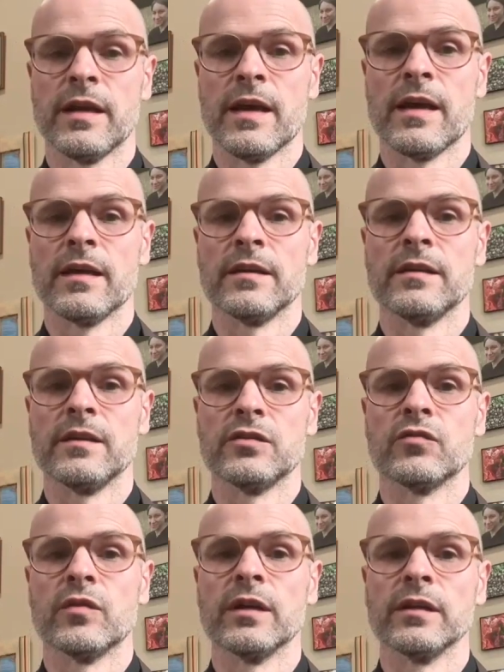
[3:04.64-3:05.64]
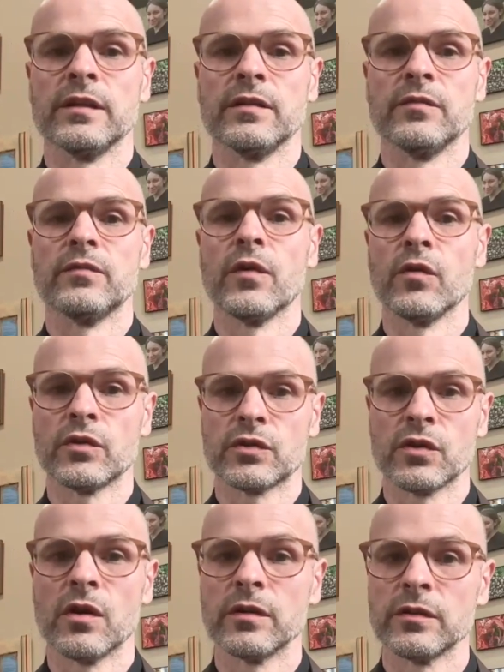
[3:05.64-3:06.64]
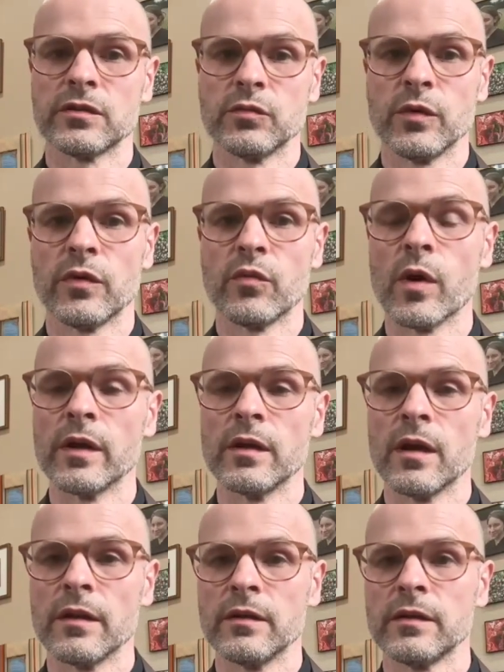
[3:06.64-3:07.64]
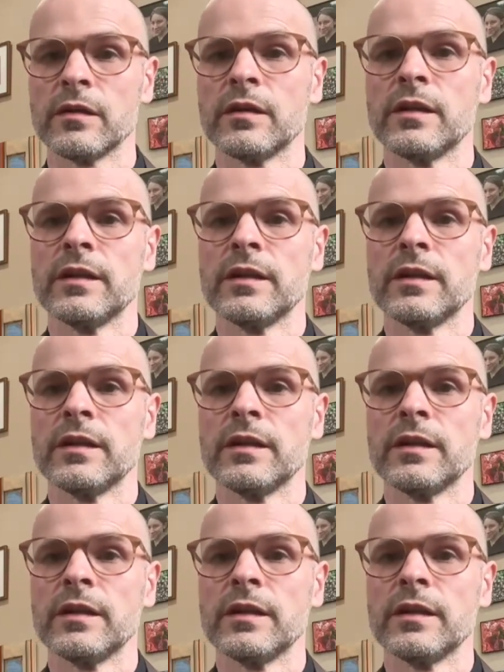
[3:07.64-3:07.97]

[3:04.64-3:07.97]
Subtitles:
and Israeli folk songs with one another,